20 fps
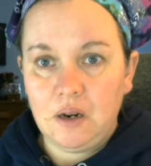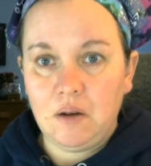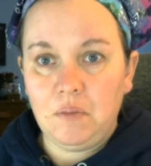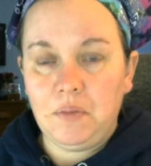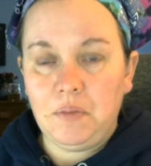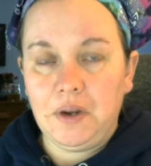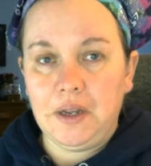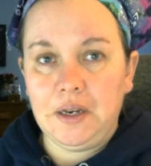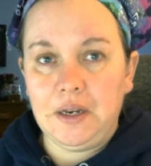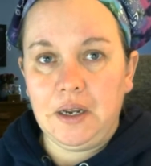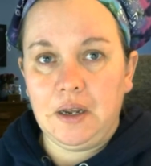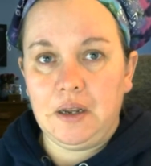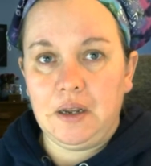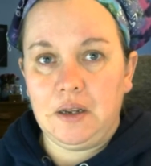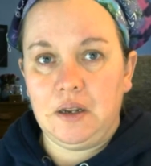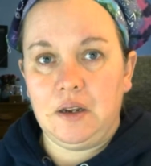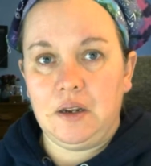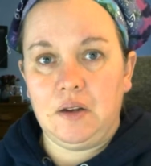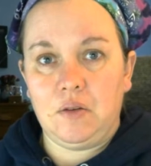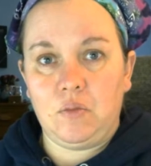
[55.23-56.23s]
but
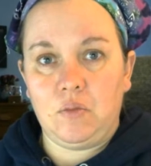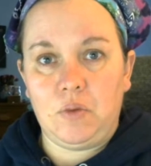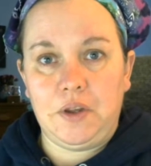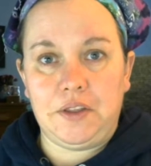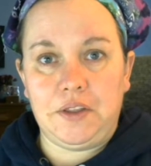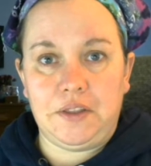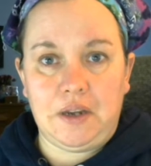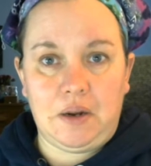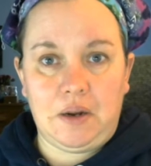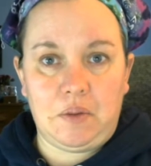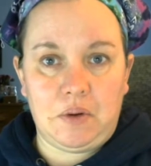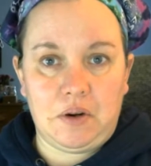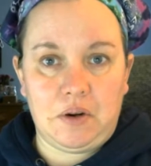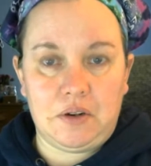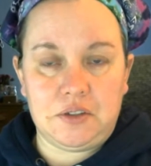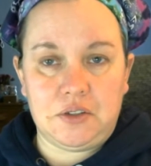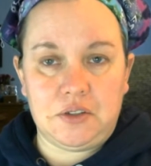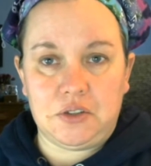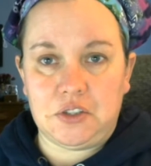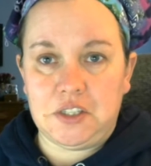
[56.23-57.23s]
with
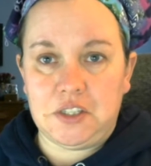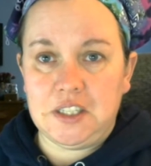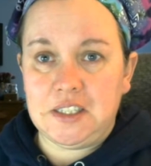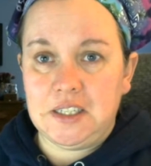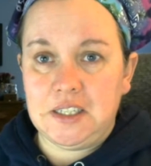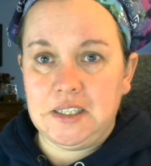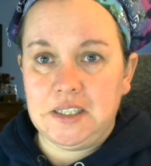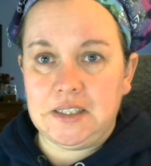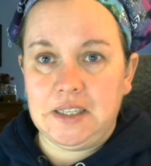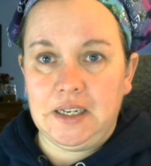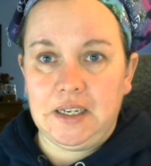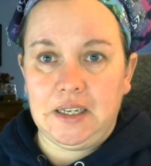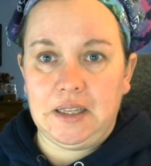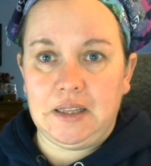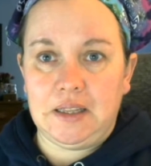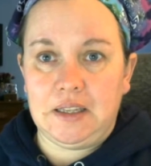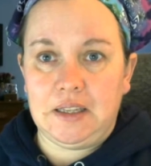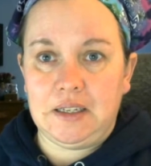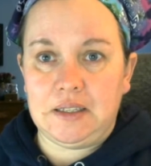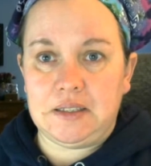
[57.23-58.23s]
our social distancing
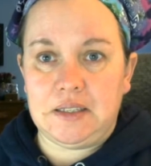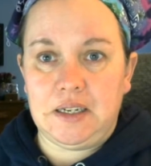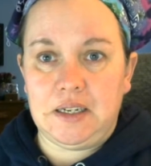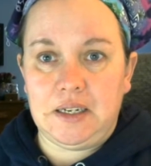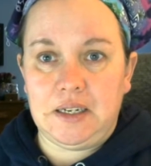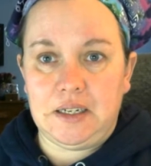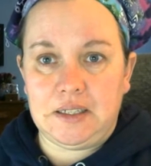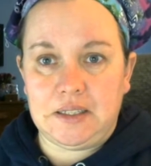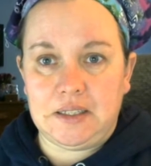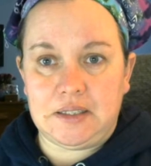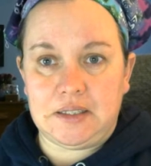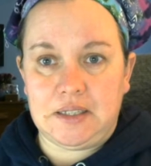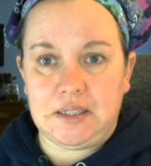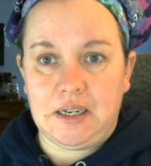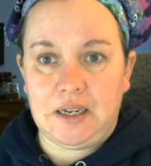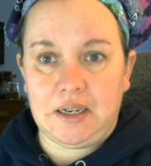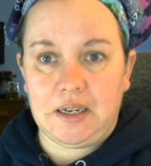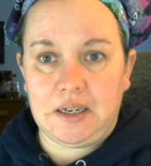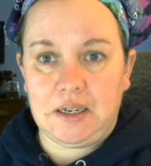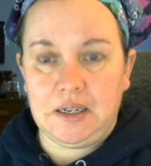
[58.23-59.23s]
and things needing to
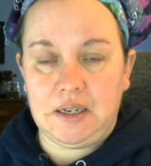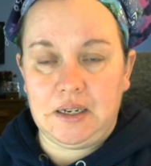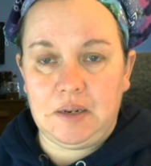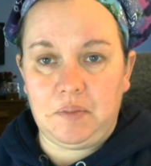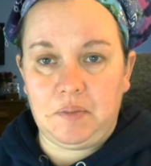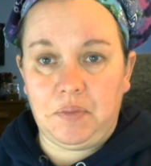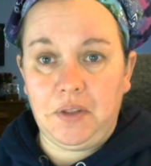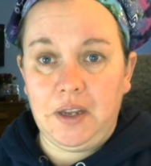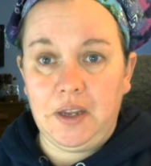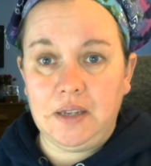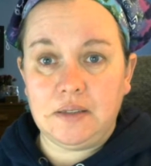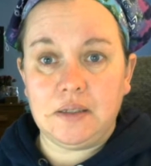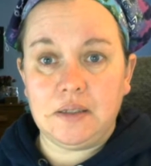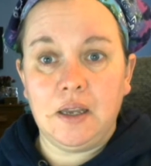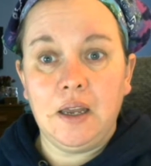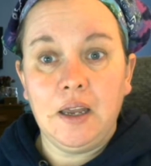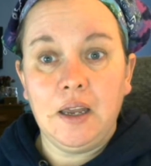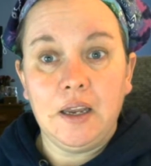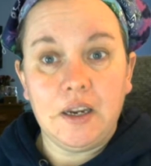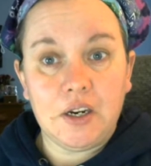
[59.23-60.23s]
stay in place,
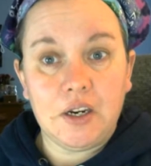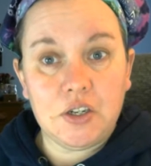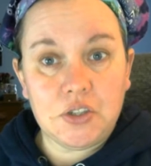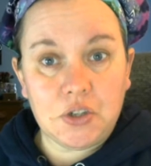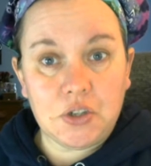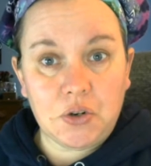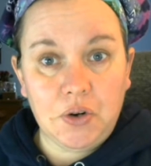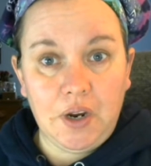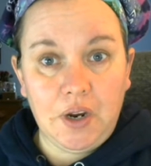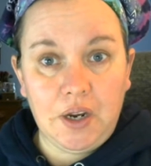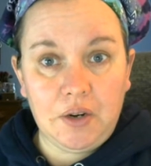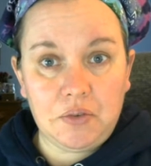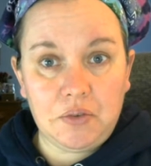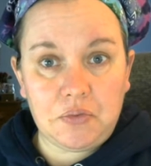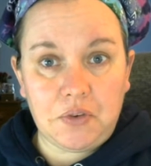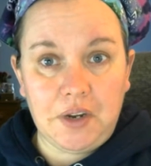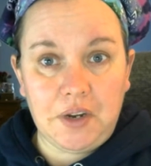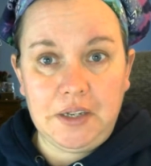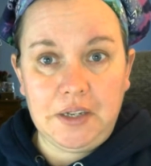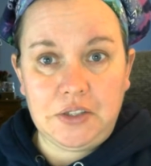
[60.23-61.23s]
here's a
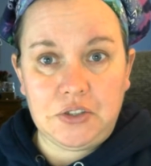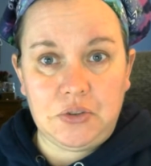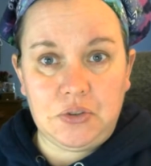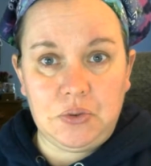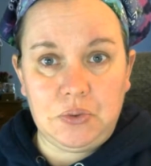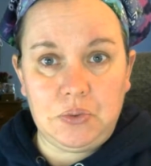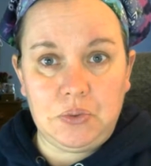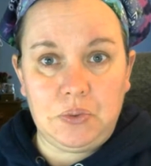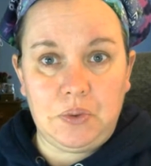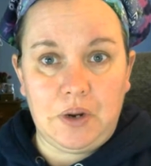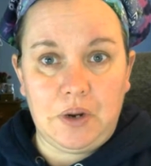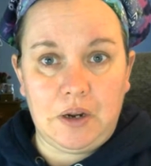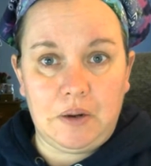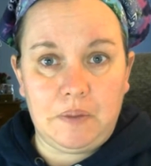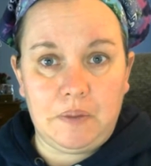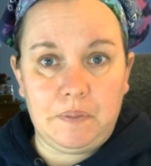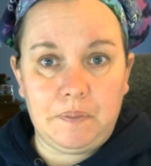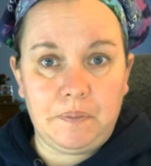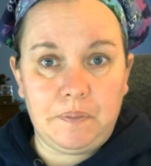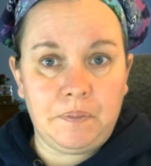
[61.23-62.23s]
creative way to
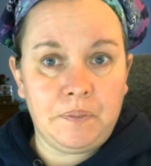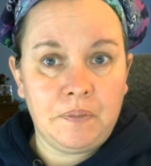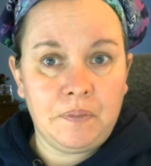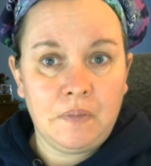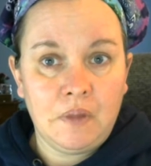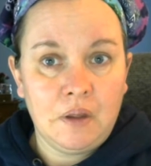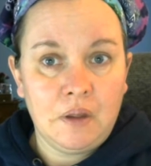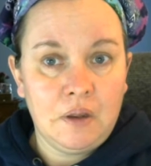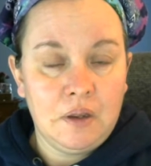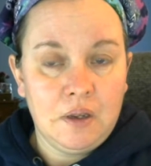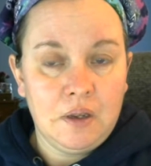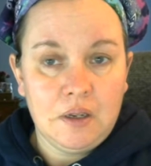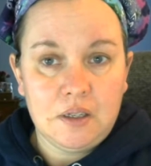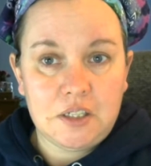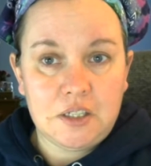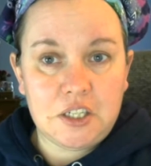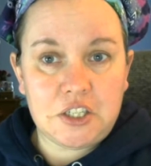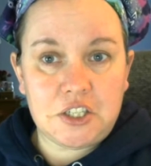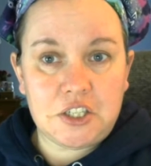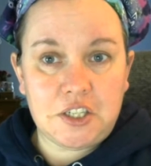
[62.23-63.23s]
um,
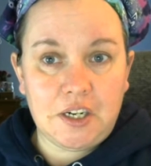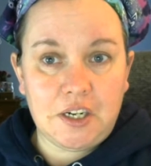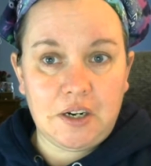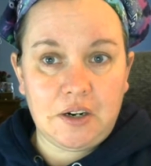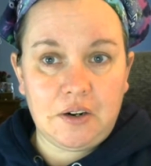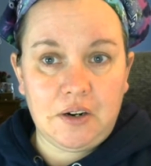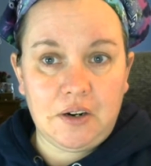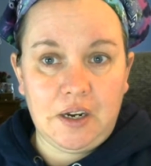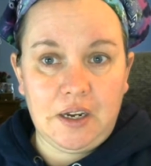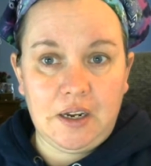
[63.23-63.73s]
to share